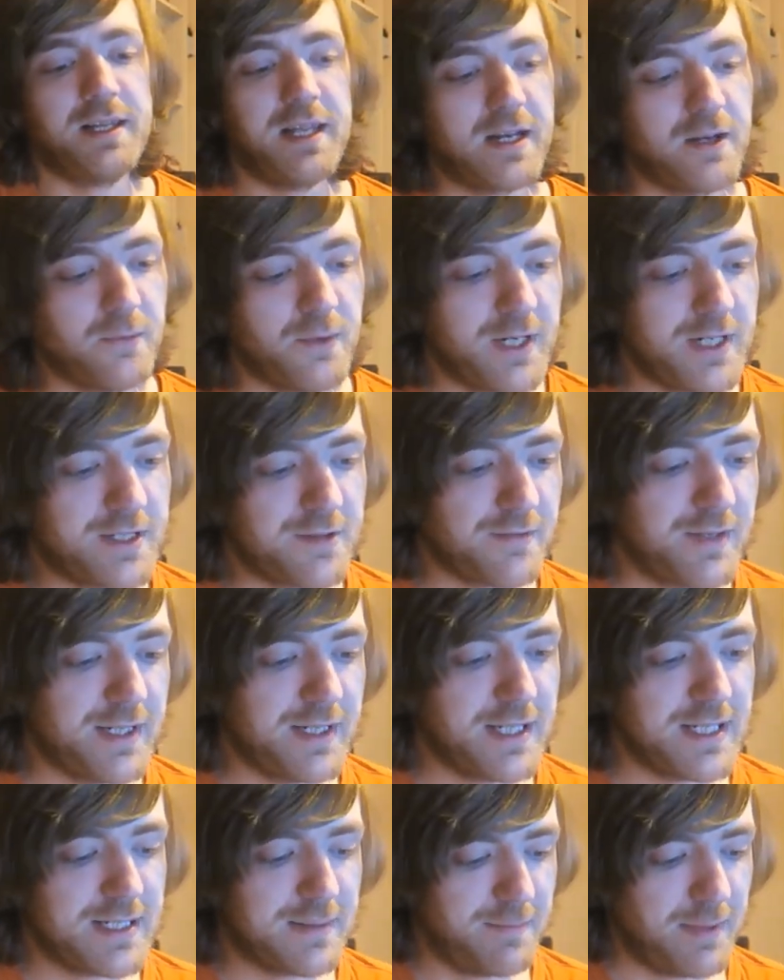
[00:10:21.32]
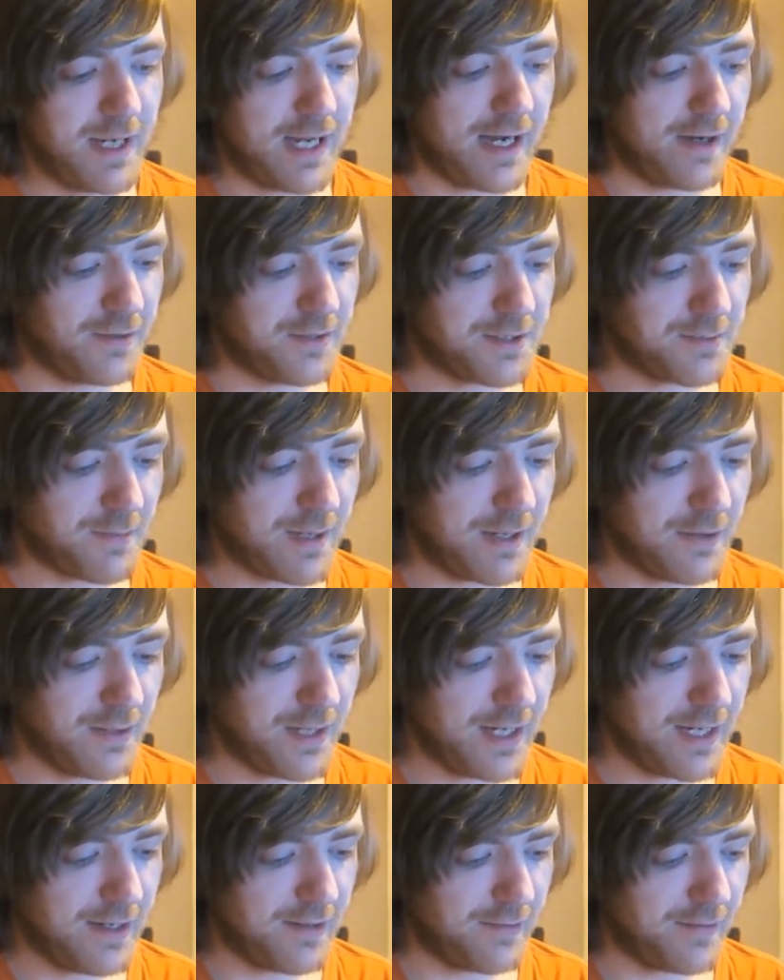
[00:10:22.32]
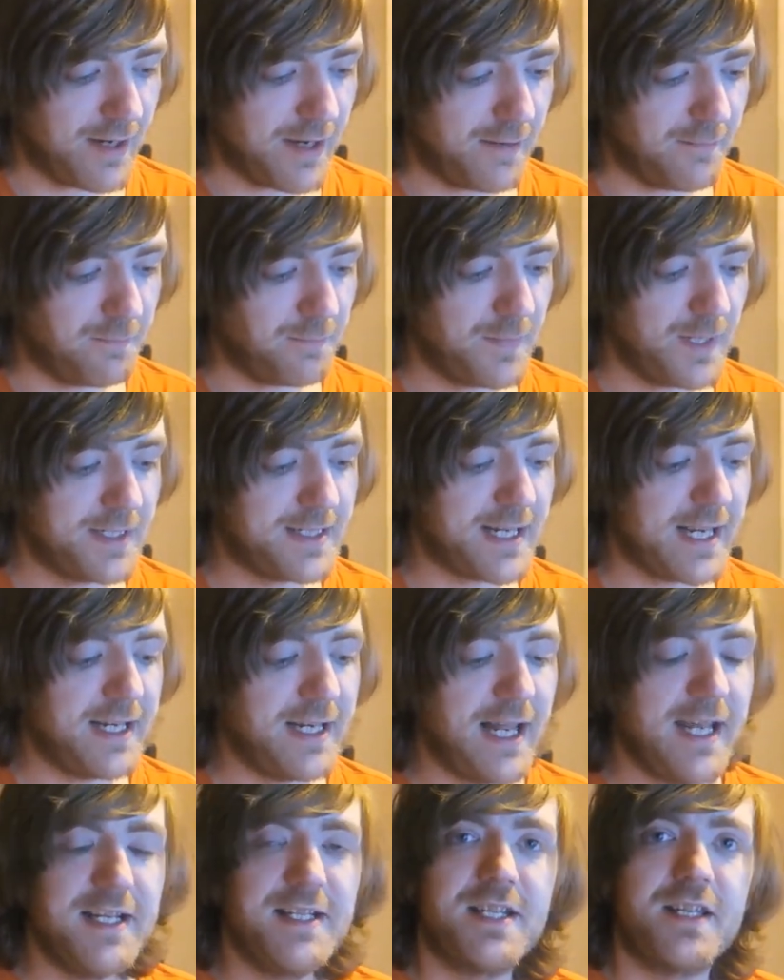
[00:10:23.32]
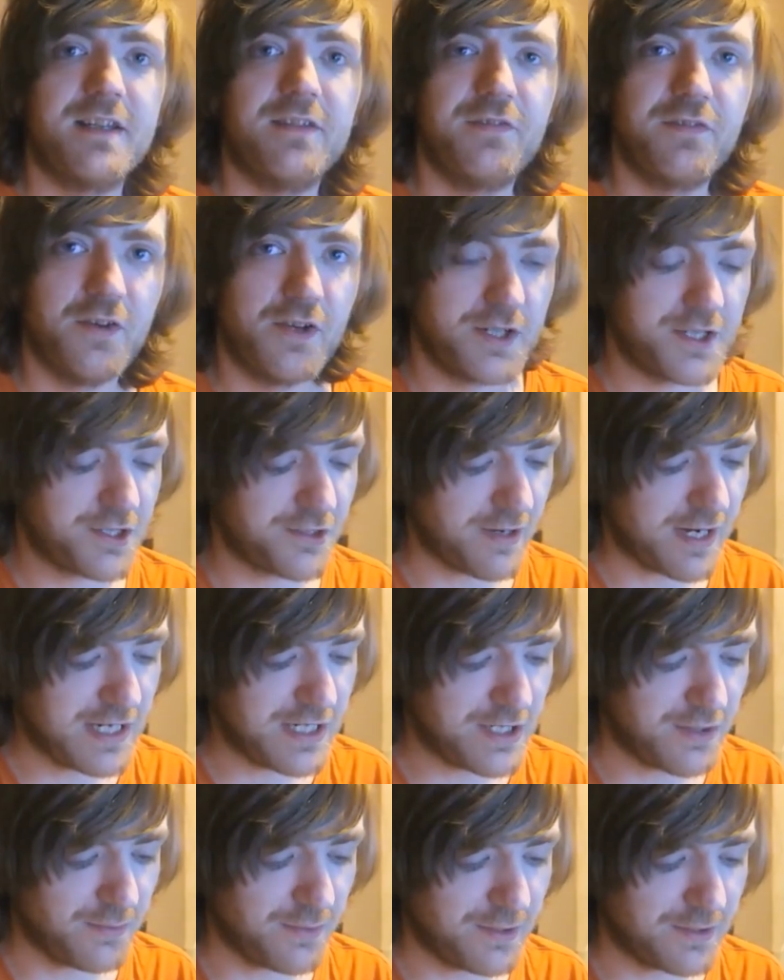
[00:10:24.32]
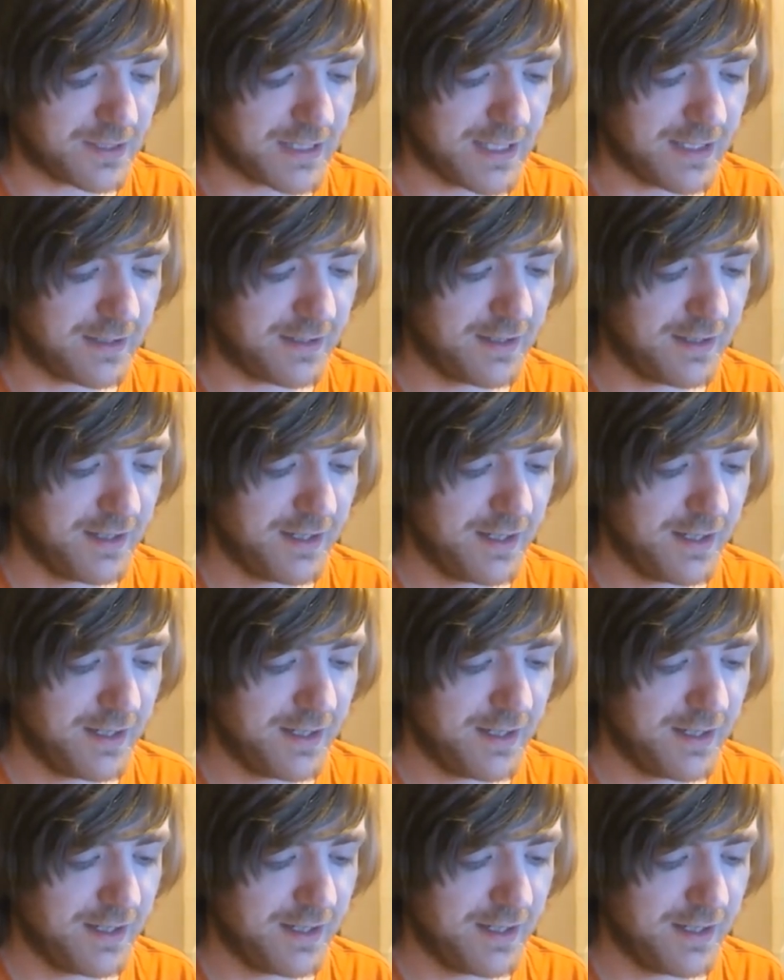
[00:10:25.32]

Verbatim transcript: And then I wanted to read this bit out as well here. Um, a day later, the first stranger walked in.